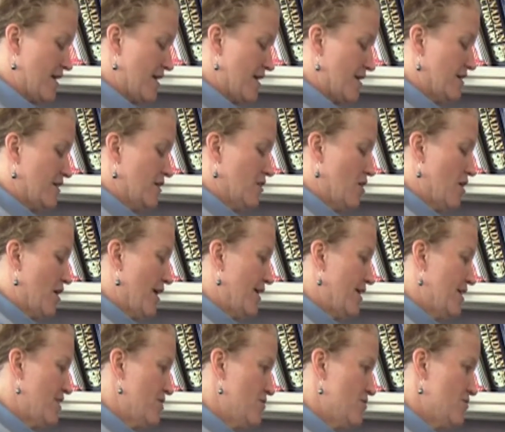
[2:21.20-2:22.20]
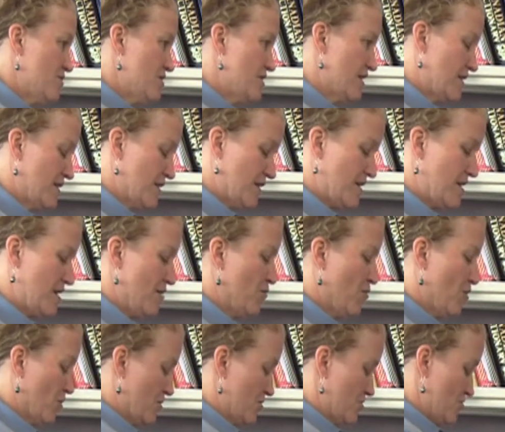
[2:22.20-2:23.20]
I can align it using the
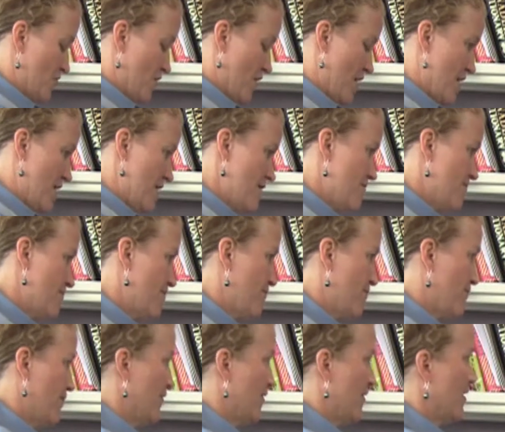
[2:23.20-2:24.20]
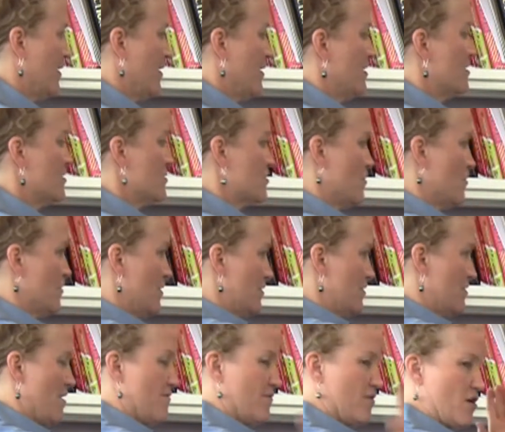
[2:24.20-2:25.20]
keyboard tray so
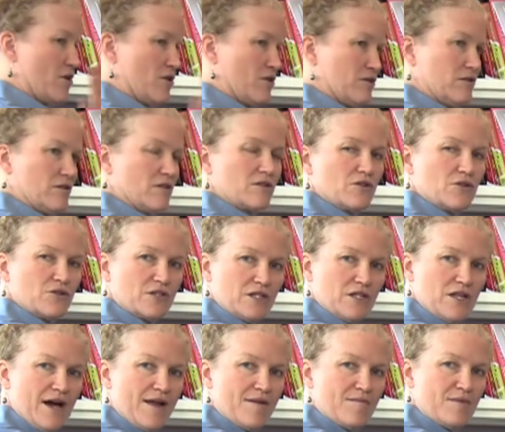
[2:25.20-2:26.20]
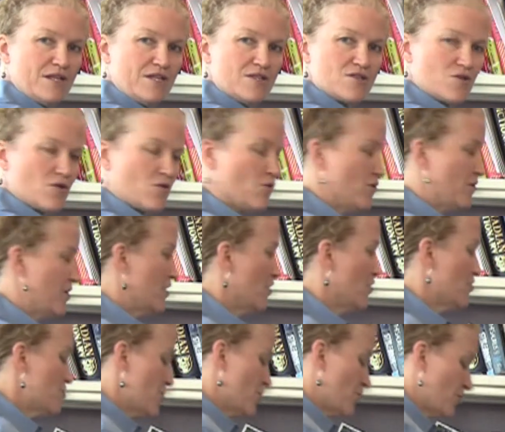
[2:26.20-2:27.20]
that I've got a good alignment. Or the
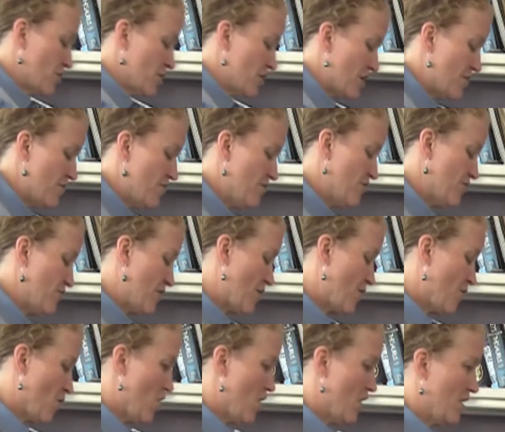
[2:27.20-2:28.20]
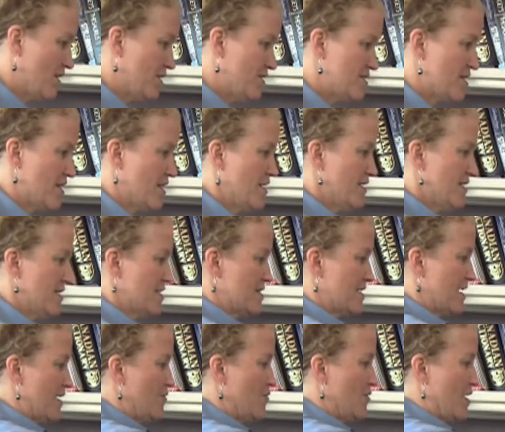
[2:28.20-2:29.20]
alternative, if I want, is
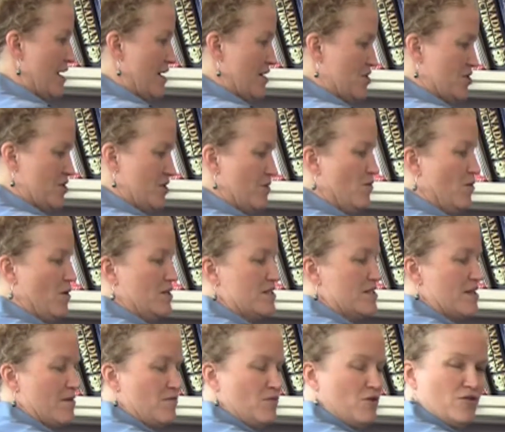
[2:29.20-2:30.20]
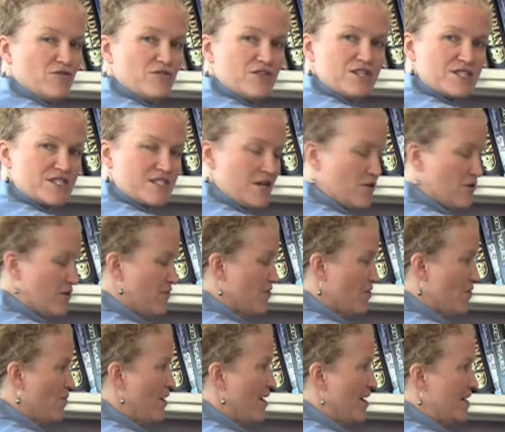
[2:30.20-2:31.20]
I would actually, once I move this out of
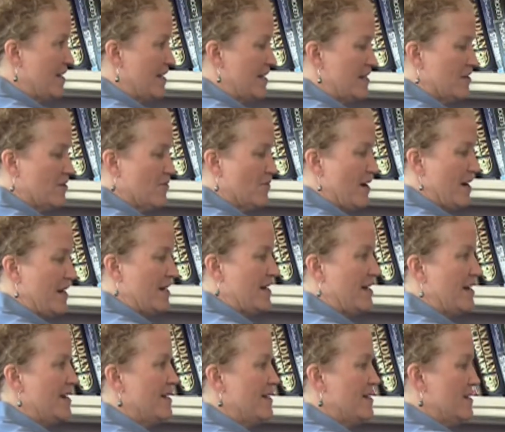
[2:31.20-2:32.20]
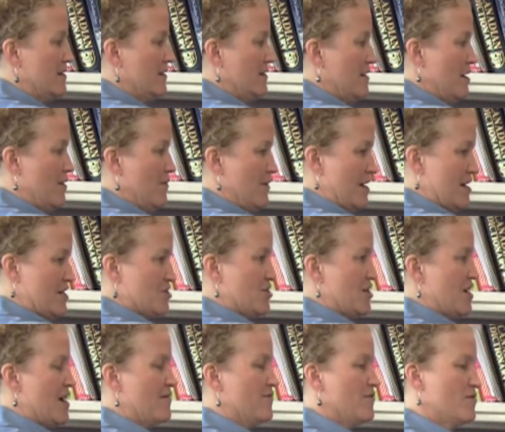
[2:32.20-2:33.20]
the way to get the right height, I would
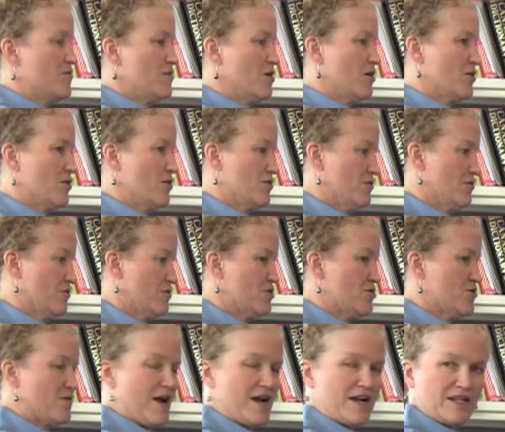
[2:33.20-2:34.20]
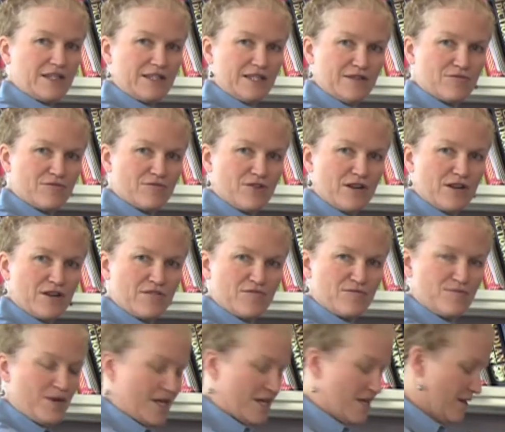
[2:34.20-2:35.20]
actually have the monitor directly in front of
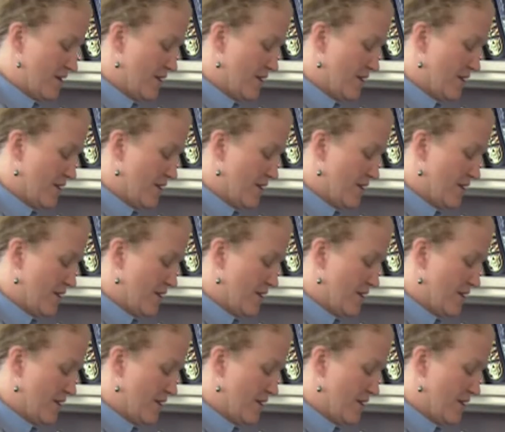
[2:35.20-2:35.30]
me.